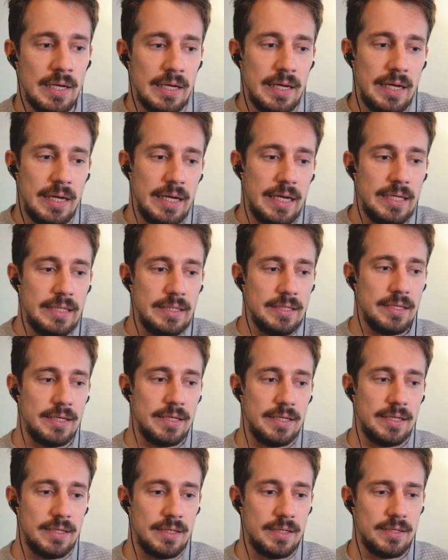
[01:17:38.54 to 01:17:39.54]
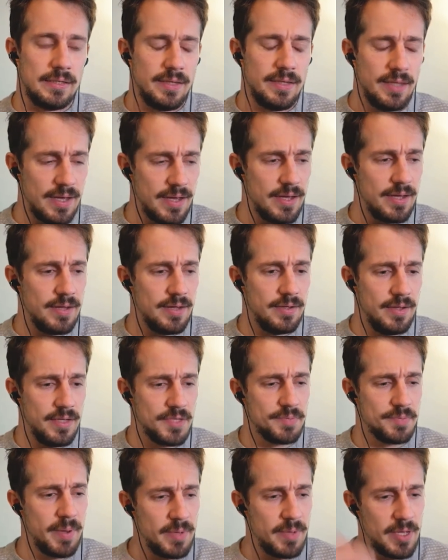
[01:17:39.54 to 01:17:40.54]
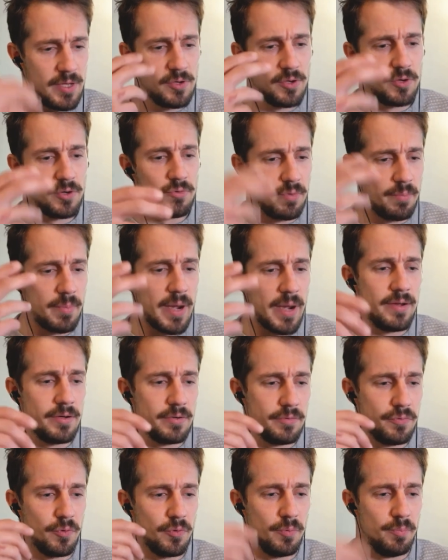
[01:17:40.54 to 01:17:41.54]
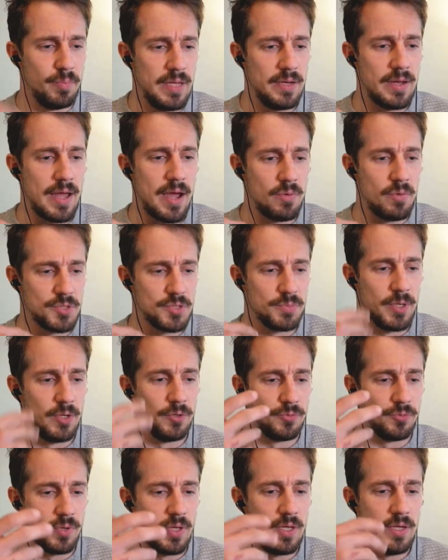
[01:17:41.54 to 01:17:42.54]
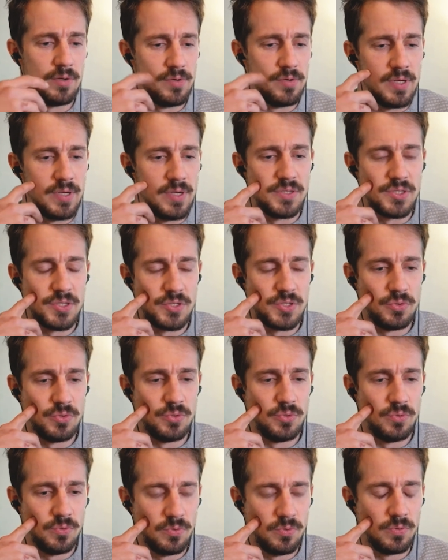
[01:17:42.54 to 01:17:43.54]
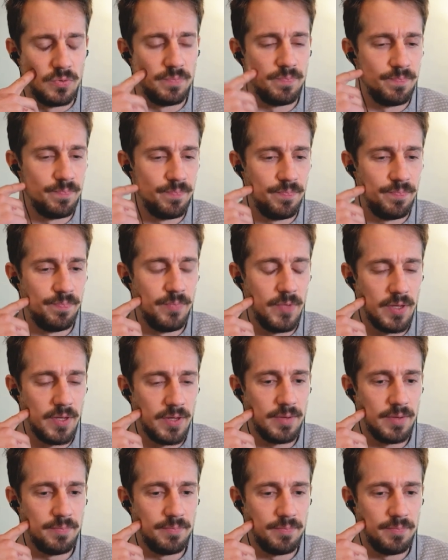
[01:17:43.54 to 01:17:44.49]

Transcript: and uh, yeah, it's maybe a good reminder for me now as well to hear this mm-hmm. to yeah